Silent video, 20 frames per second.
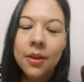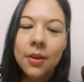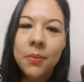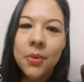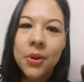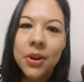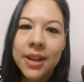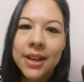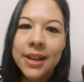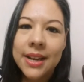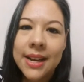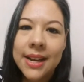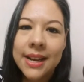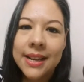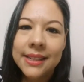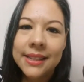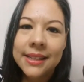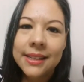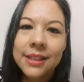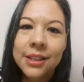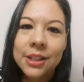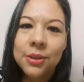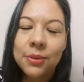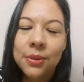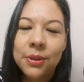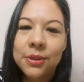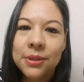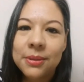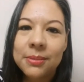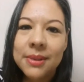Good morning, guys. This
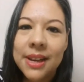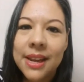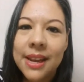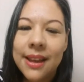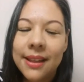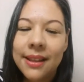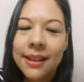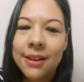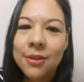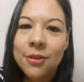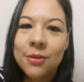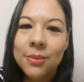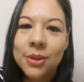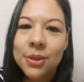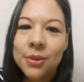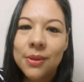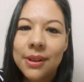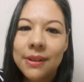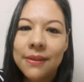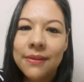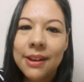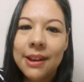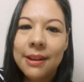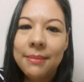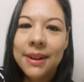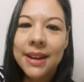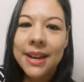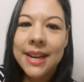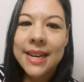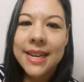is Rose from a Catholic homeschooling
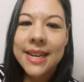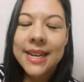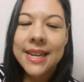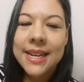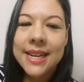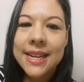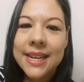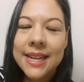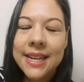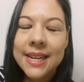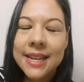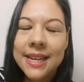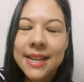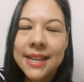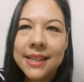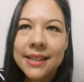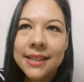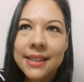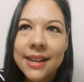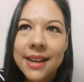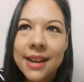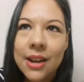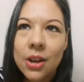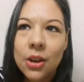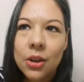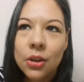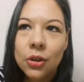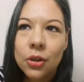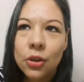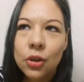family, and it is
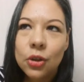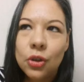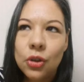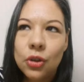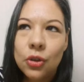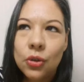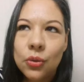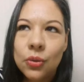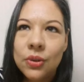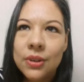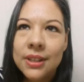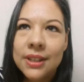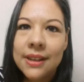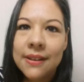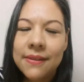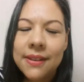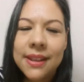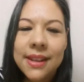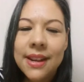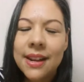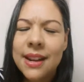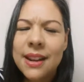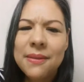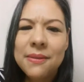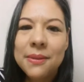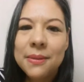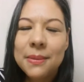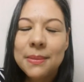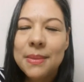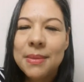June 7th. I can
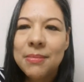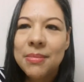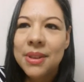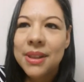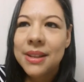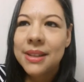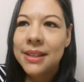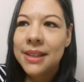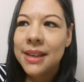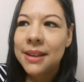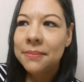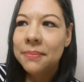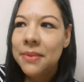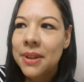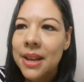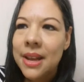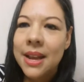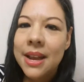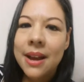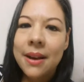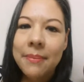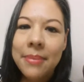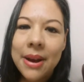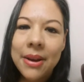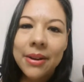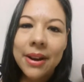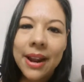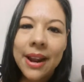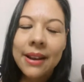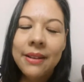never remember the date.
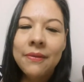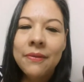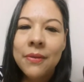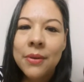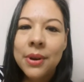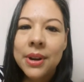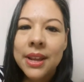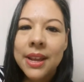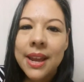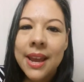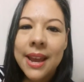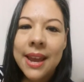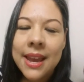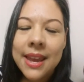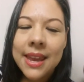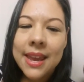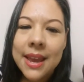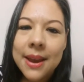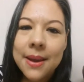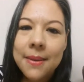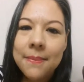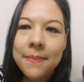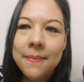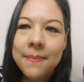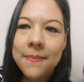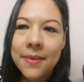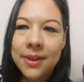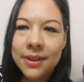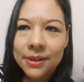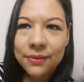About 8.40
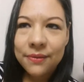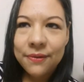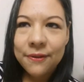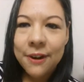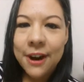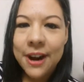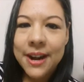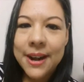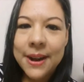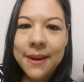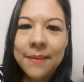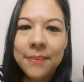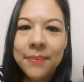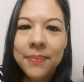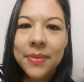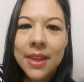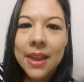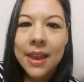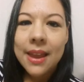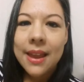a.m. It's a Friday,